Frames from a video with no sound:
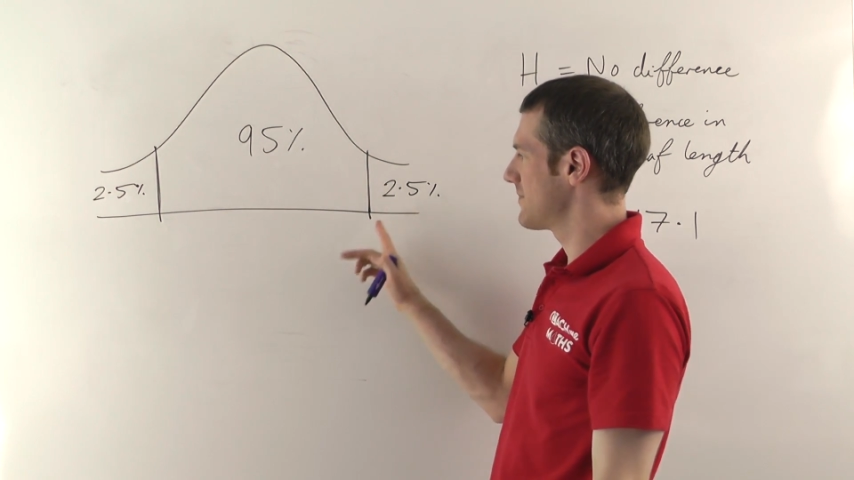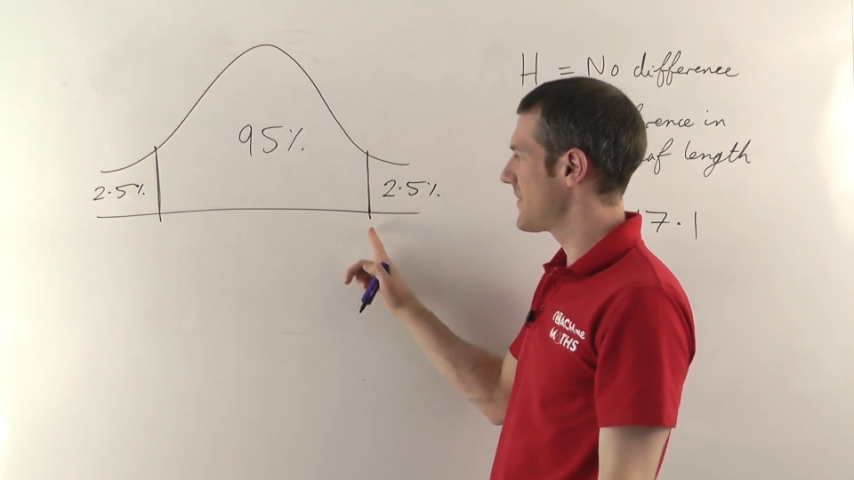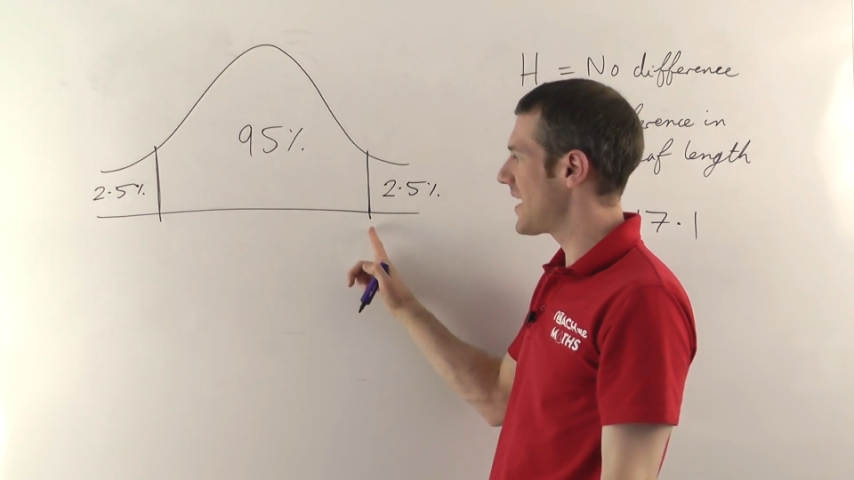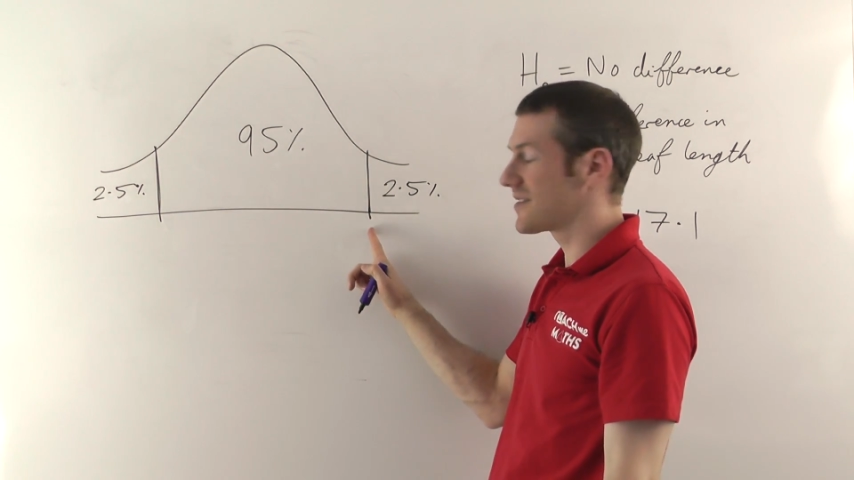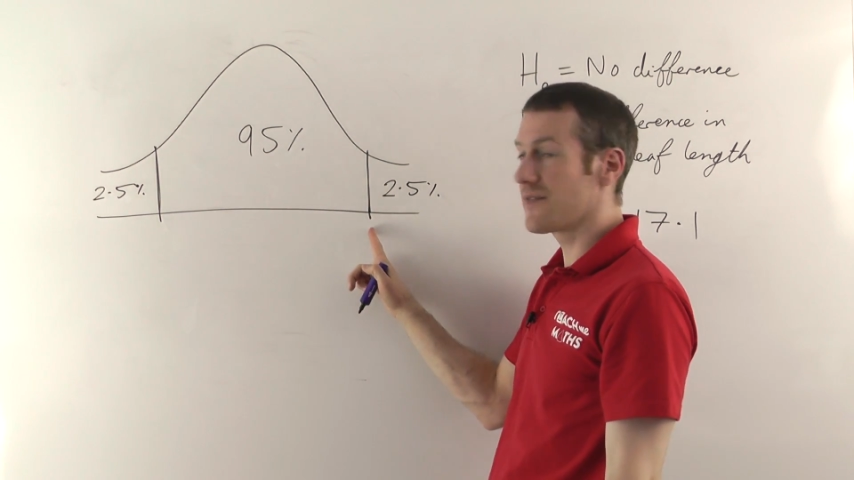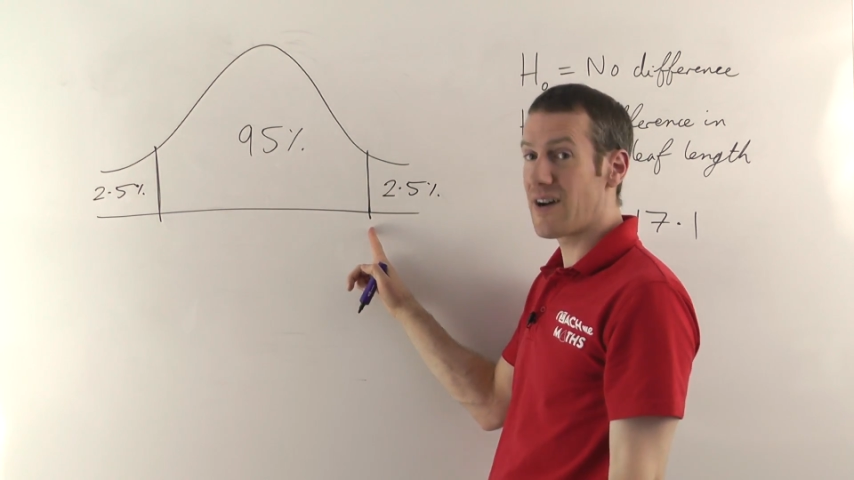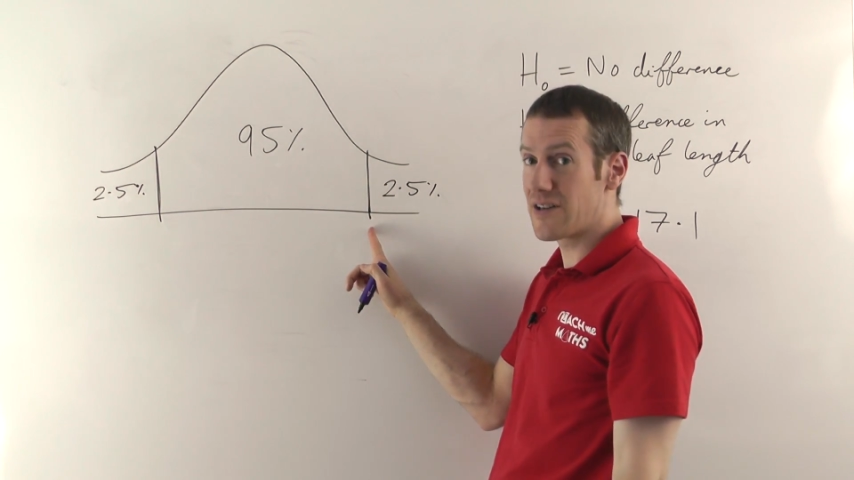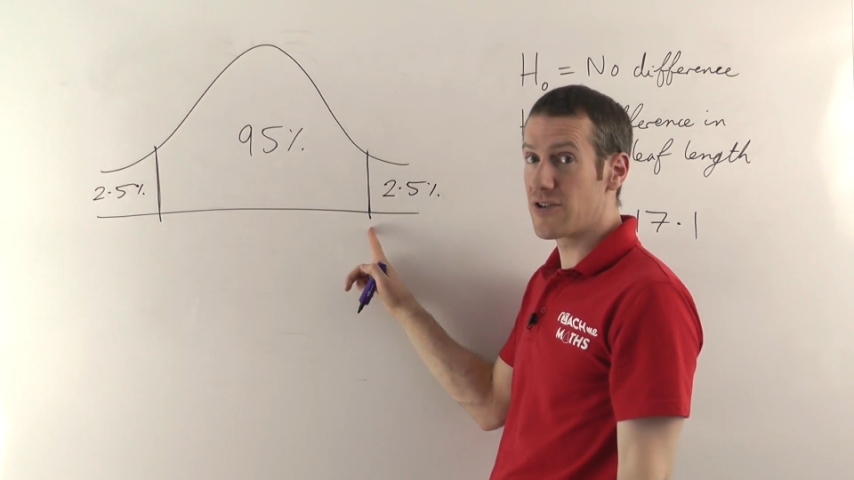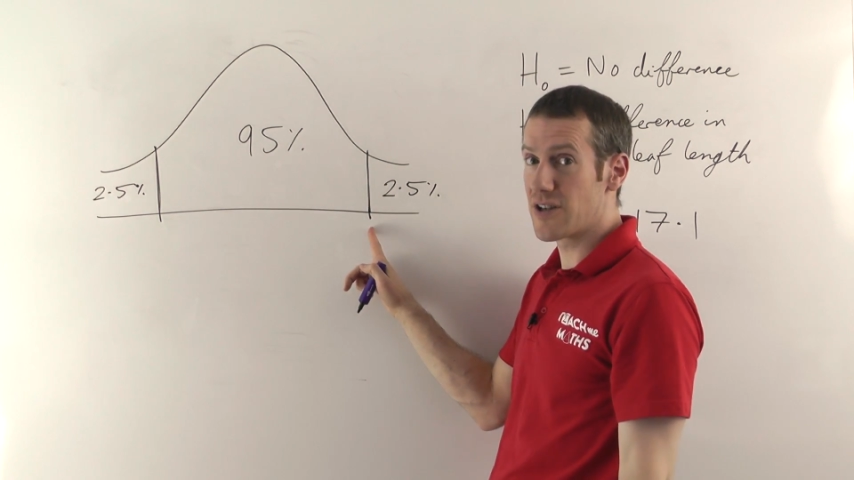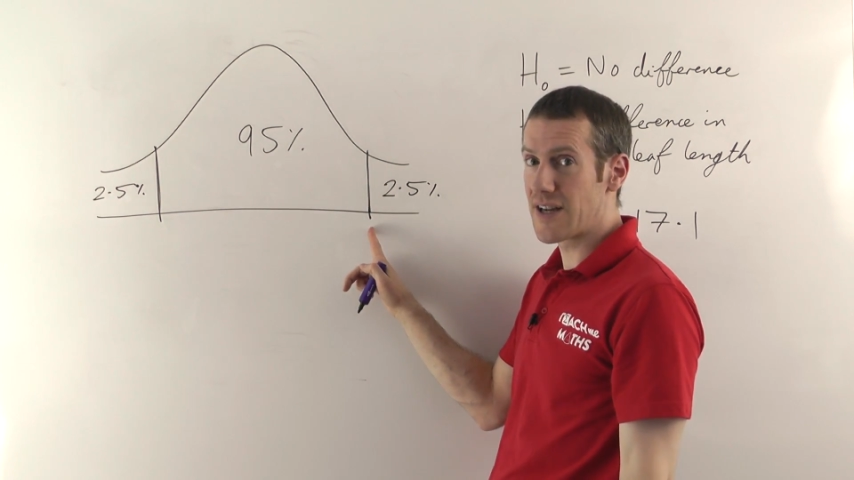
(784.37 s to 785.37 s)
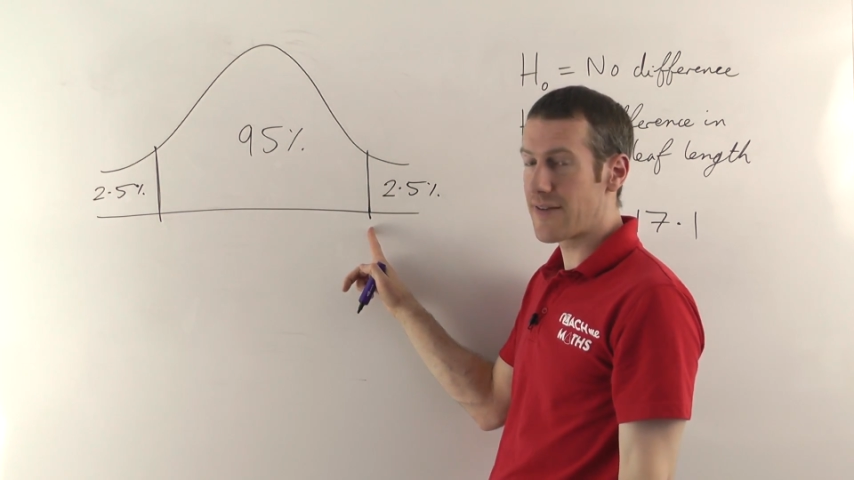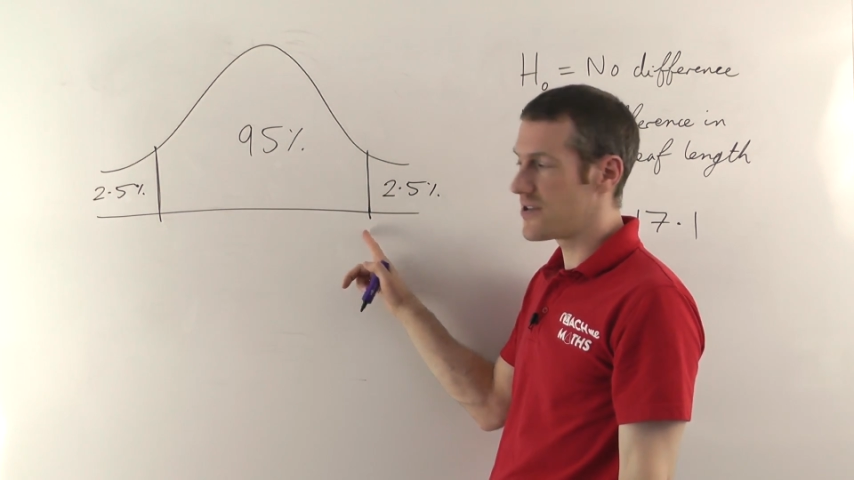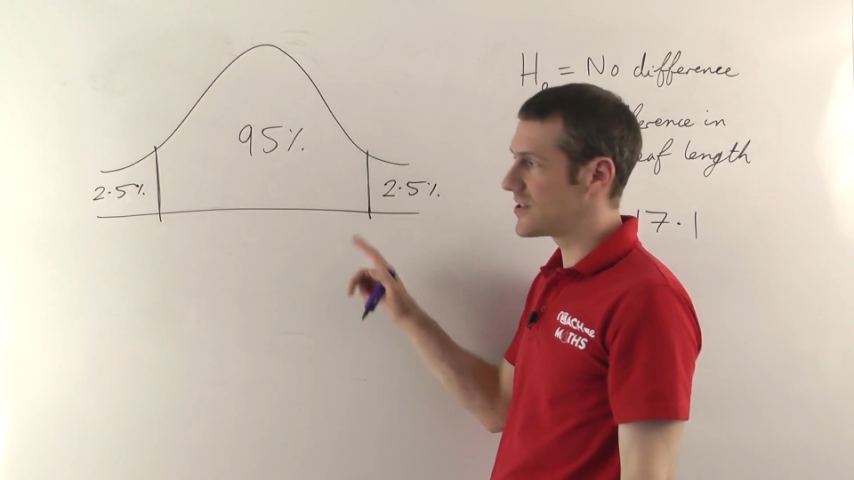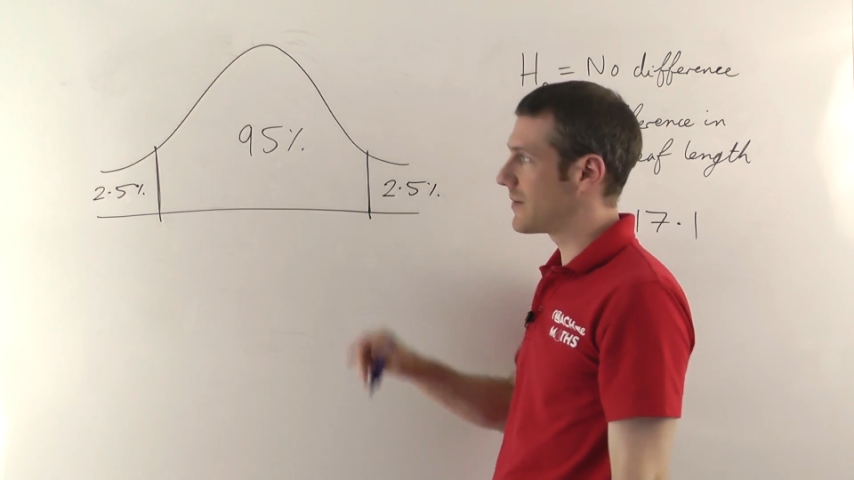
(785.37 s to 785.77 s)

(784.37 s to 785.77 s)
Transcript: that's the value you're going to get from the